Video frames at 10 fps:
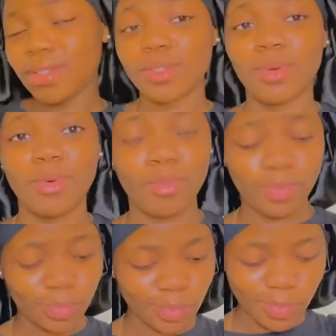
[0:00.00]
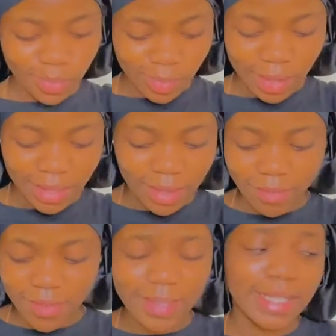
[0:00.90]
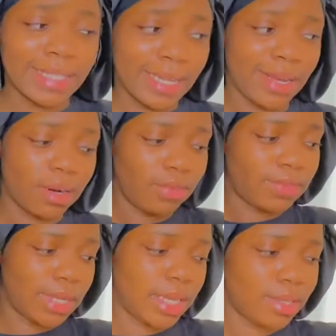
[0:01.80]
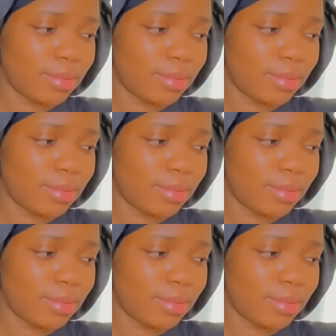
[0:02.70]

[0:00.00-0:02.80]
So I gave this a 10 out of 10.